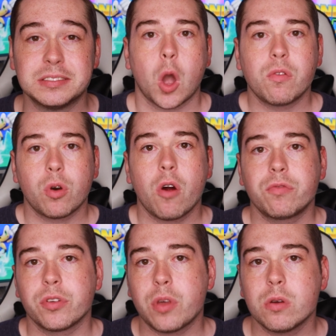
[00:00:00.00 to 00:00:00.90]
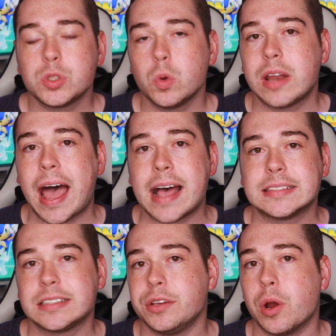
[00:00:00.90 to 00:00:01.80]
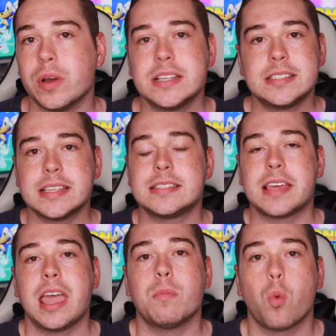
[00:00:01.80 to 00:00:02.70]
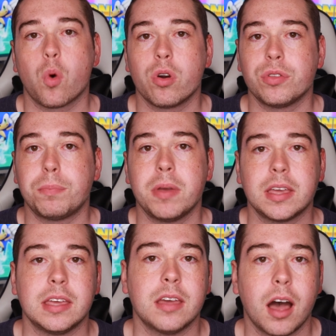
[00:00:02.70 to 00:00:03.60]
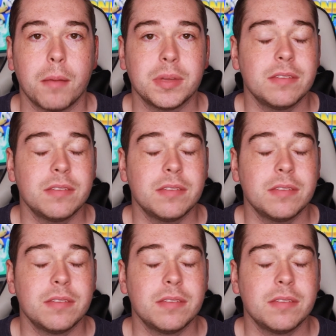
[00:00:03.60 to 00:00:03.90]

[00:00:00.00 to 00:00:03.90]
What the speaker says: Overall, for those who would ask, is this game worth picking up,